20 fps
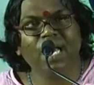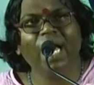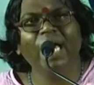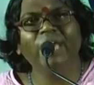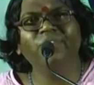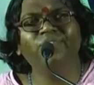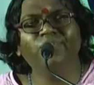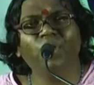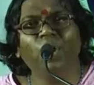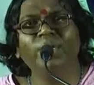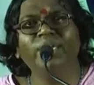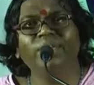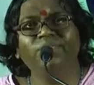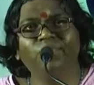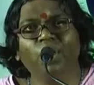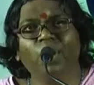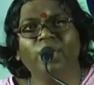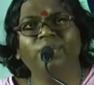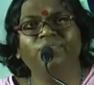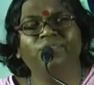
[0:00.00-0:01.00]
I
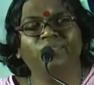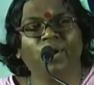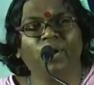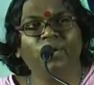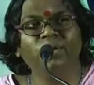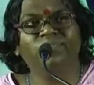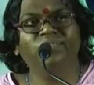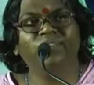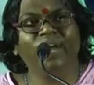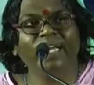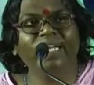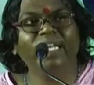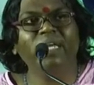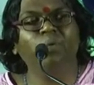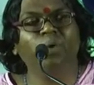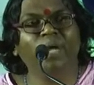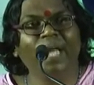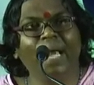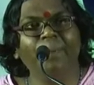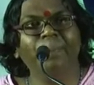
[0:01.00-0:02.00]
fought. Finally,
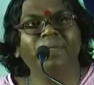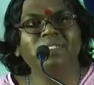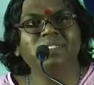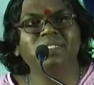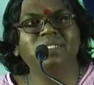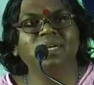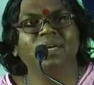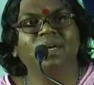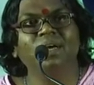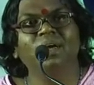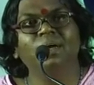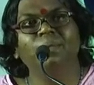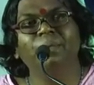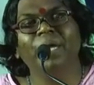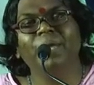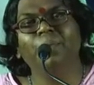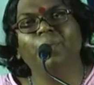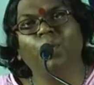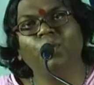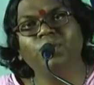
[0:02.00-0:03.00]
what happened?
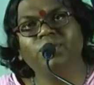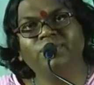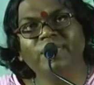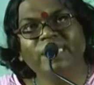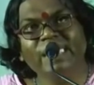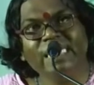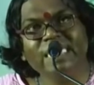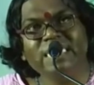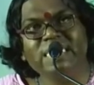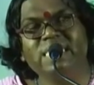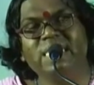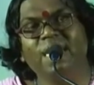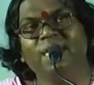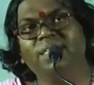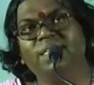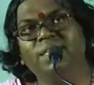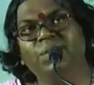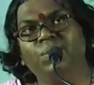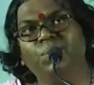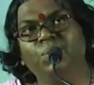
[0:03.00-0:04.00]
My both of the knees
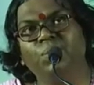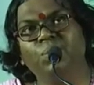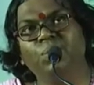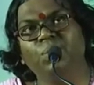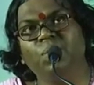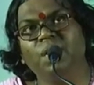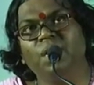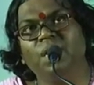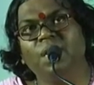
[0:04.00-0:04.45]
started to,